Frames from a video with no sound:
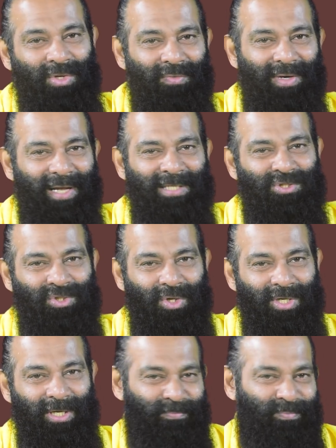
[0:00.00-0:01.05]
you will
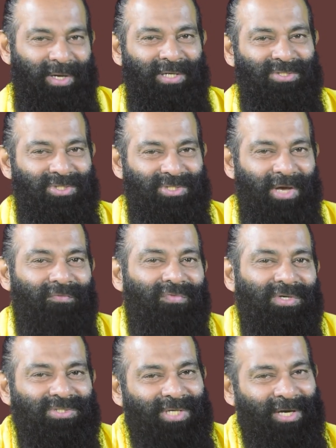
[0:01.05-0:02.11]
enjoy it, penetrates
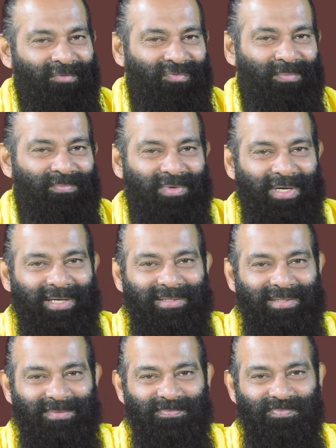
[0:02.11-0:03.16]
every cell of your
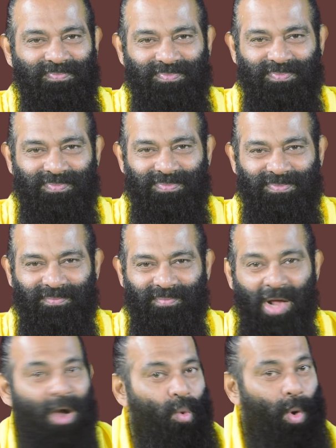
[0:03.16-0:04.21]
brain.
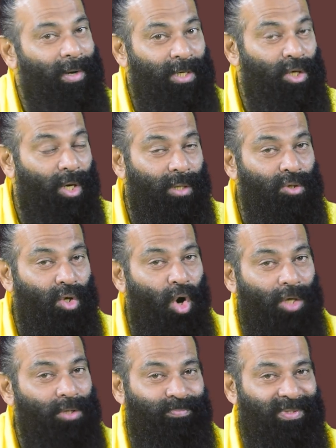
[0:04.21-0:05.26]
When you are in the
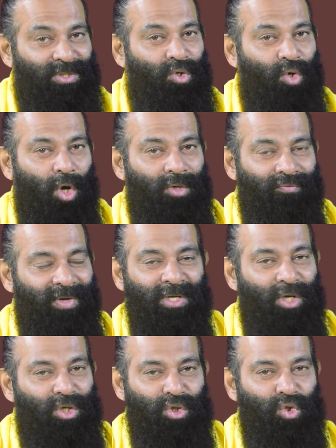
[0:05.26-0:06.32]
hot, be the hot. When
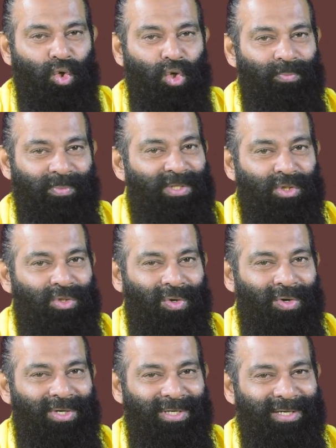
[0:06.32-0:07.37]
you are in the cold, be the
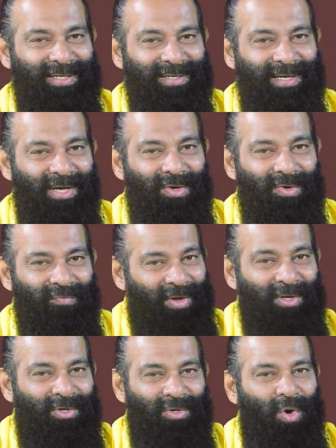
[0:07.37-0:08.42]
cold.
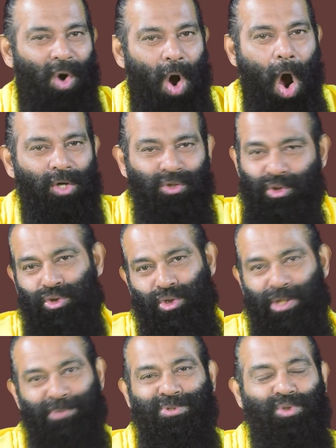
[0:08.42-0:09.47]
When in your hot, you
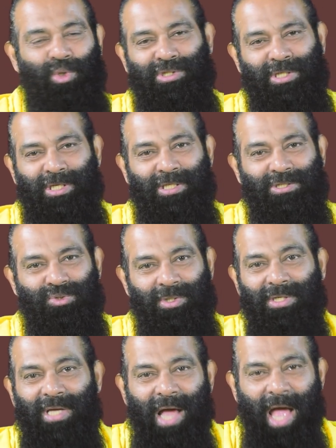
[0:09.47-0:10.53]
keep sweating and
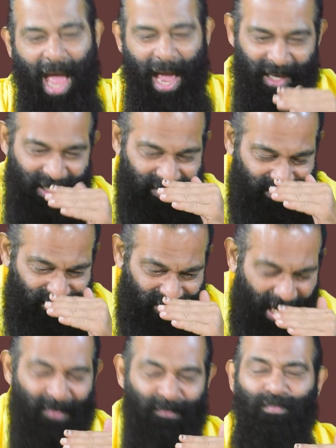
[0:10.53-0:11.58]
sweating. And at
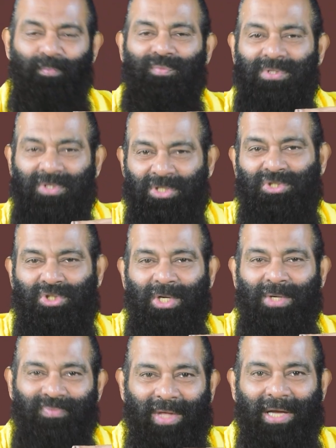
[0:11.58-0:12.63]
time reach
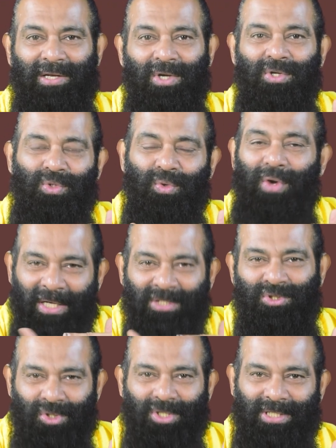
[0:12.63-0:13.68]
that you
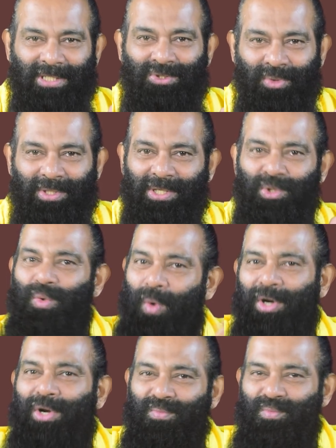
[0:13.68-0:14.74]
enjoy the sweating, you
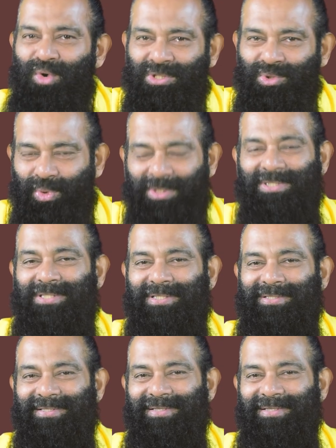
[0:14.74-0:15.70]
want more sweat.